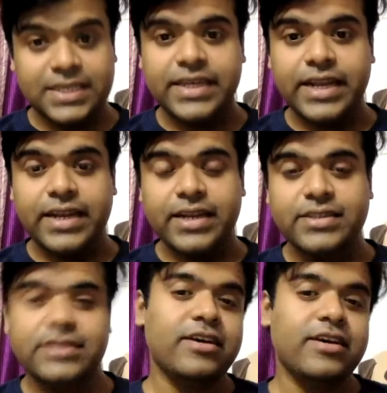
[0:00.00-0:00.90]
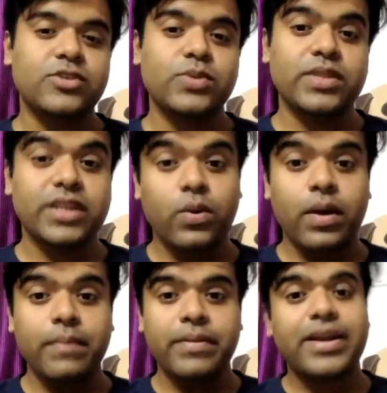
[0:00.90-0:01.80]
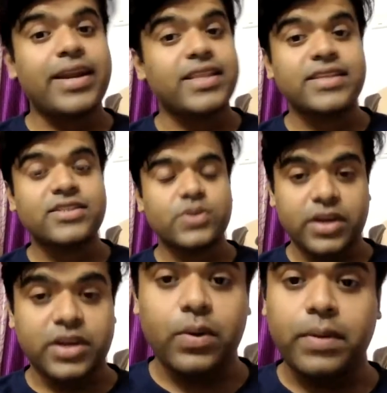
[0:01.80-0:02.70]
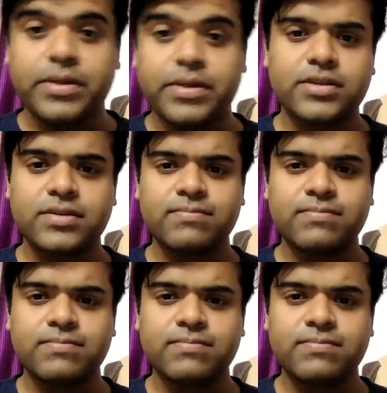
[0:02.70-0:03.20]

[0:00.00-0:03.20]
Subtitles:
analyst starts with requirement and ends with requirement.